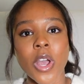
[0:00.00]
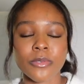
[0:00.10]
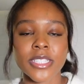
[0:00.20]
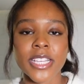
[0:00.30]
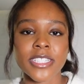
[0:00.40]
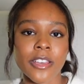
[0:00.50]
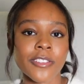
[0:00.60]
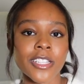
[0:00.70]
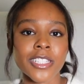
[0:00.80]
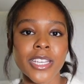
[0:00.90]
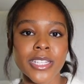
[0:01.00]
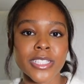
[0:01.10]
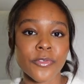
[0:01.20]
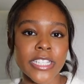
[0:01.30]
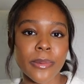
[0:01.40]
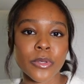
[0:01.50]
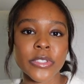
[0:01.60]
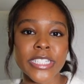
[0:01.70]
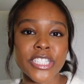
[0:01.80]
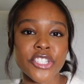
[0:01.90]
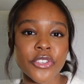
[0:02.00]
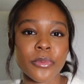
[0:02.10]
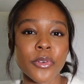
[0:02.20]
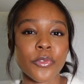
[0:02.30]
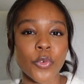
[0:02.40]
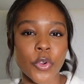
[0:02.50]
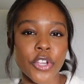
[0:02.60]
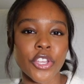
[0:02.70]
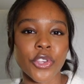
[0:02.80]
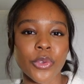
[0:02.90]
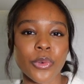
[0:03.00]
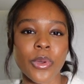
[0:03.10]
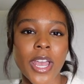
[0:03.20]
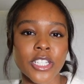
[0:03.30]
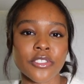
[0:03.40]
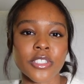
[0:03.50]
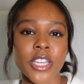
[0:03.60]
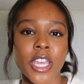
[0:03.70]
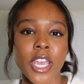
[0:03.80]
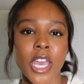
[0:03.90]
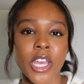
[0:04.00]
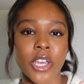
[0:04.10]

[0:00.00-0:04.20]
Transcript: I would say definitely get some samples sent to you before you actually